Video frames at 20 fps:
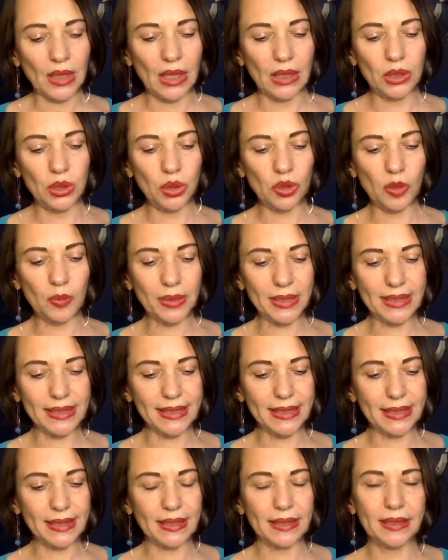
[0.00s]

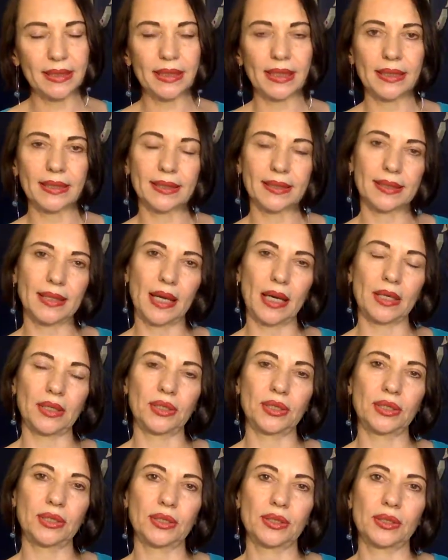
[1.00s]
neuroplasticity as
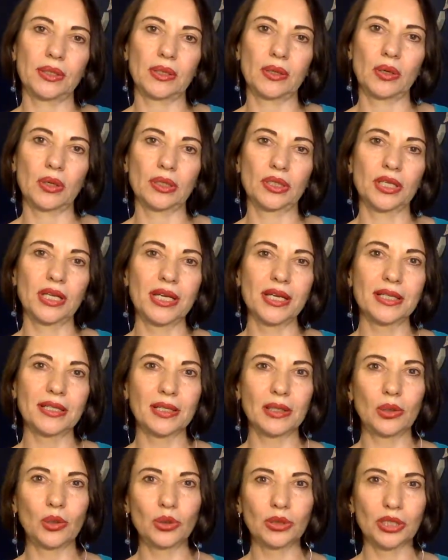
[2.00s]
such takes a
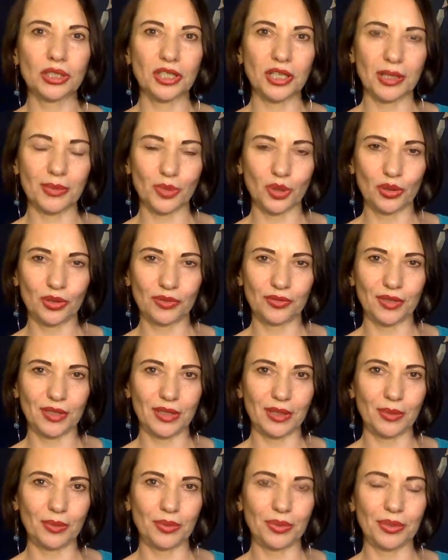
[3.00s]
long time to
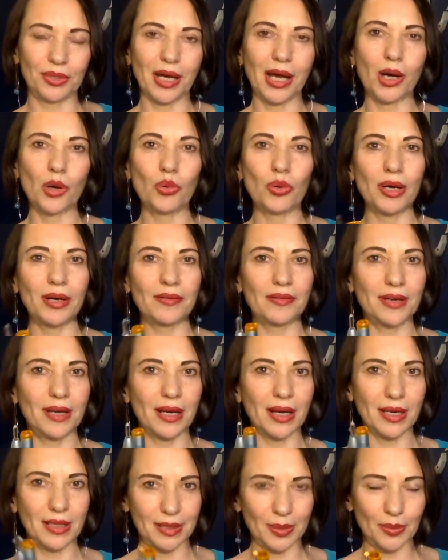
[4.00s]
develop. However,
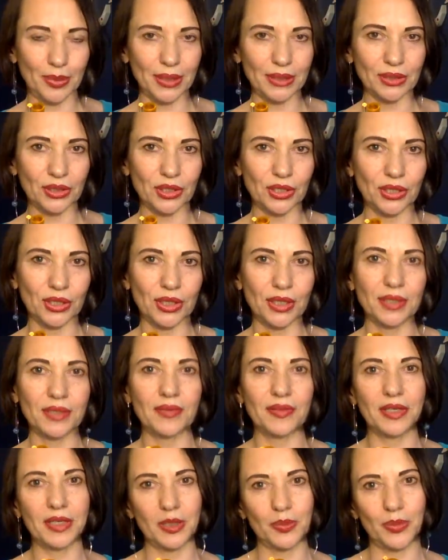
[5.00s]
Colourpuncture is a
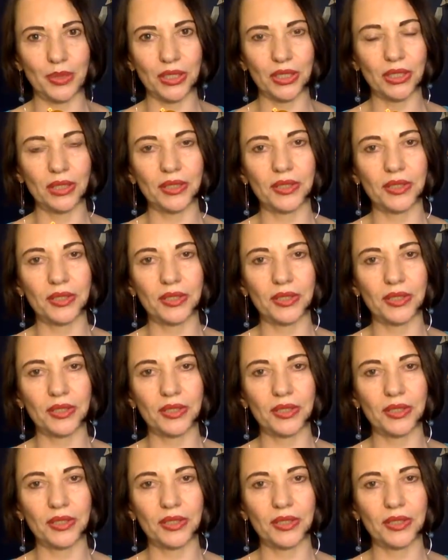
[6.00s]
very special